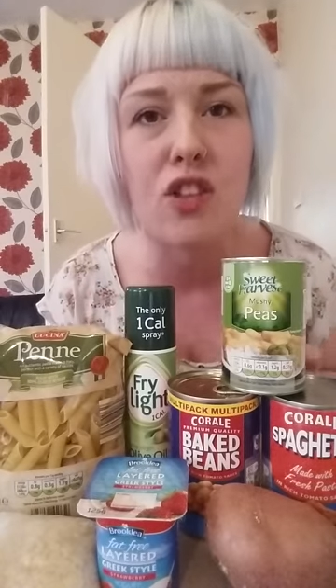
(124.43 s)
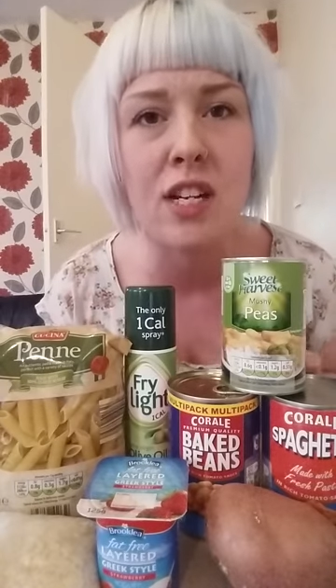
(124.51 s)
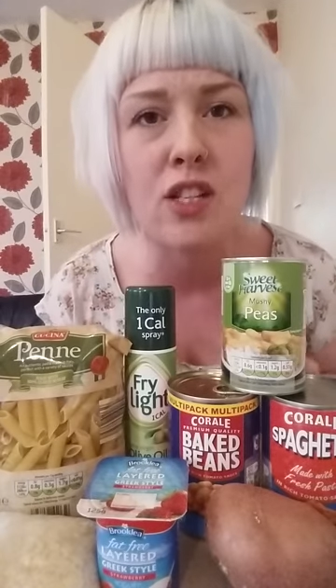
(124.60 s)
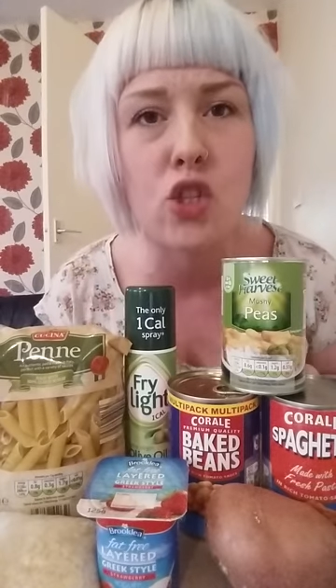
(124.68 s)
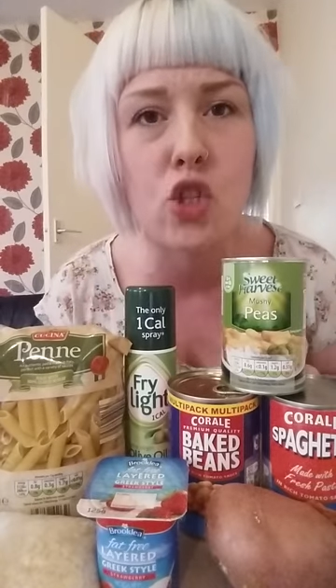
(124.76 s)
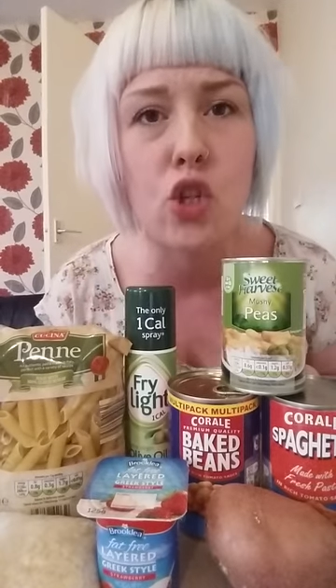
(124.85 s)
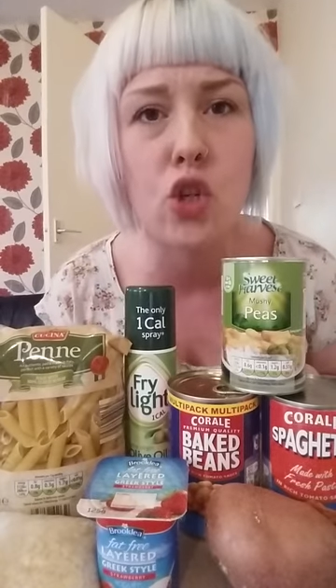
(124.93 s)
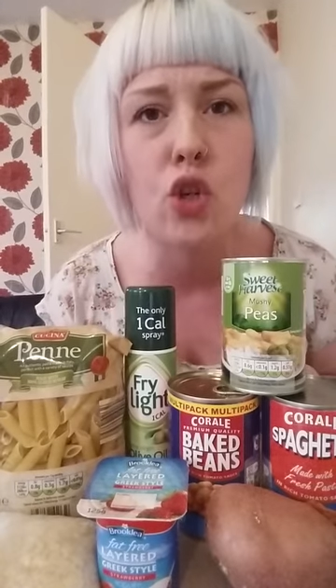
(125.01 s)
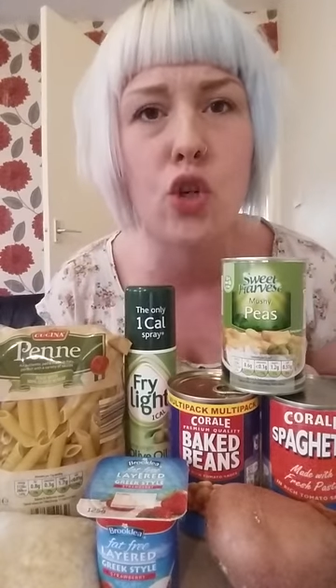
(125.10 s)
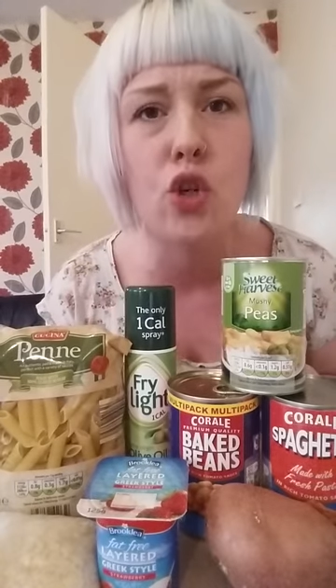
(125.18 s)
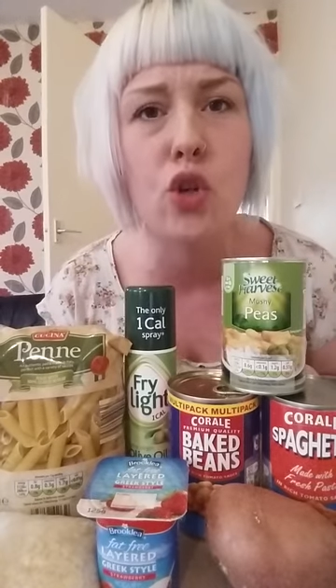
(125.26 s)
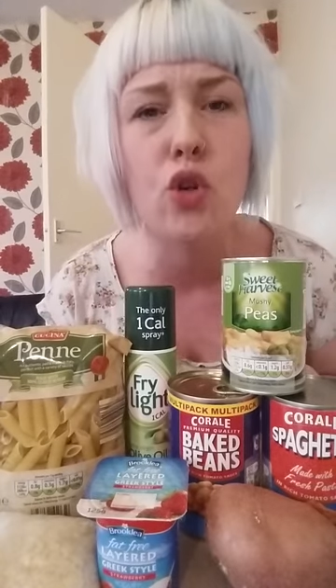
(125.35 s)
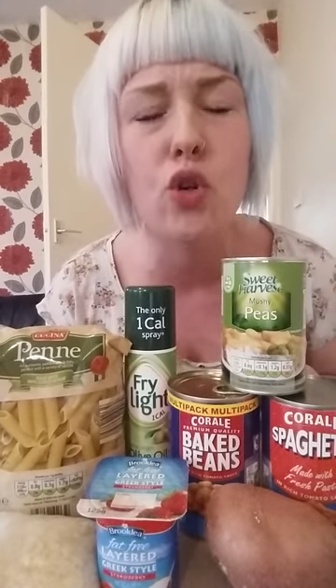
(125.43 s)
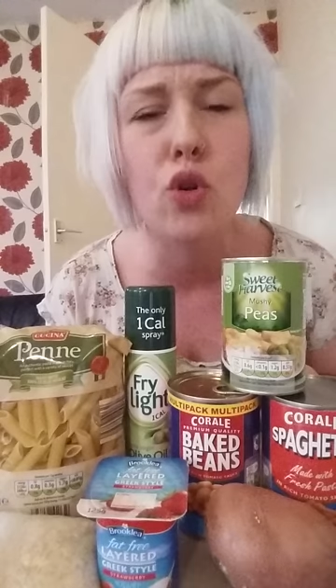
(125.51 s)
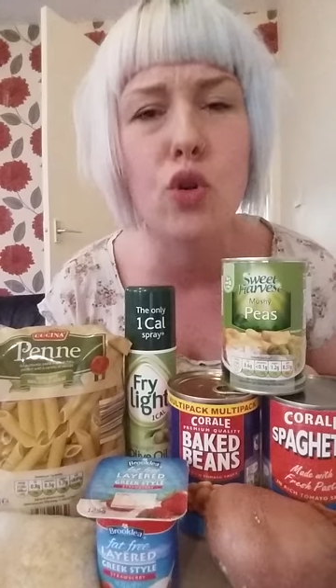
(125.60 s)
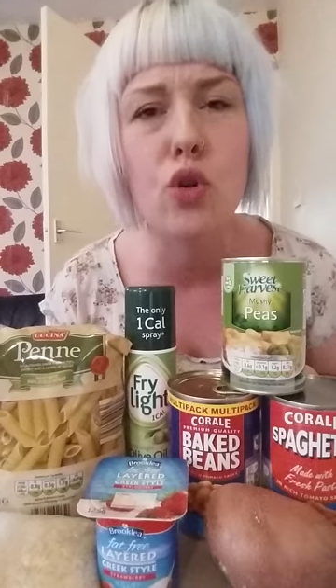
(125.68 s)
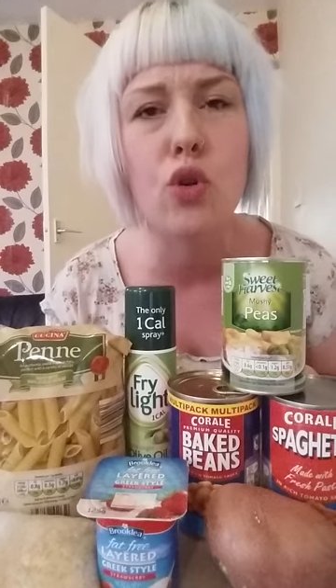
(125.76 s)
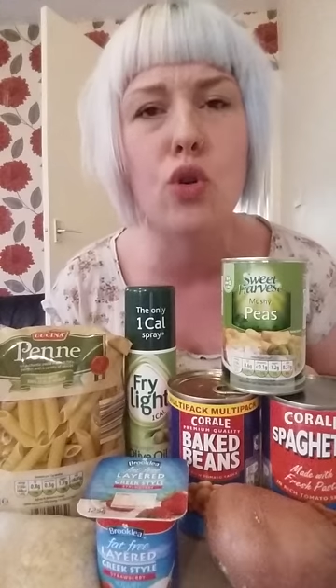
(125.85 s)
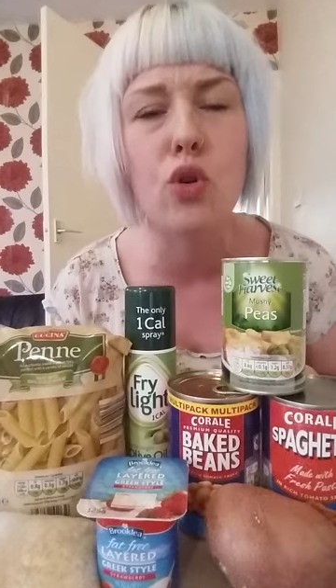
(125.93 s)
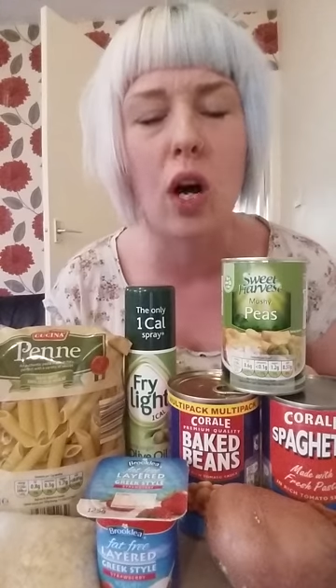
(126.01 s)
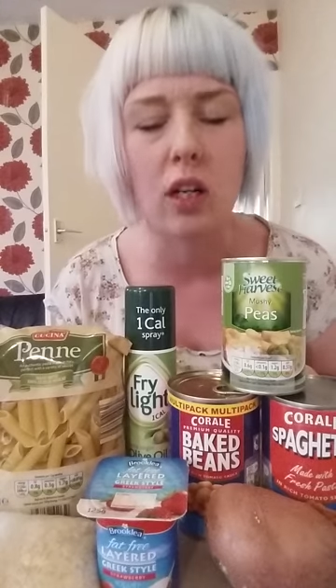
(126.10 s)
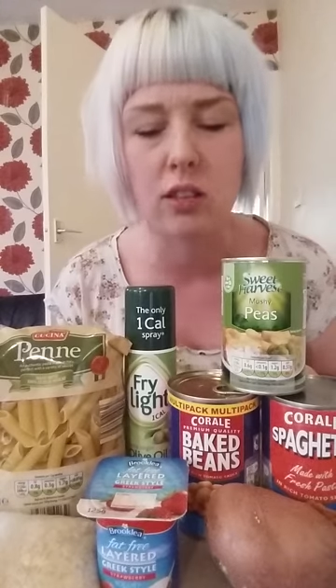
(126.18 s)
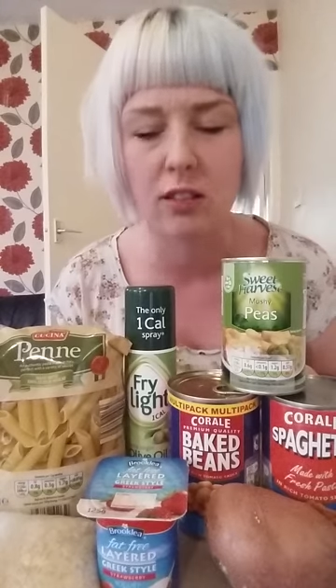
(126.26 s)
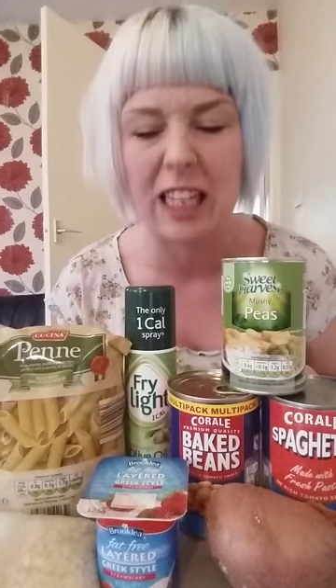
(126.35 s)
into,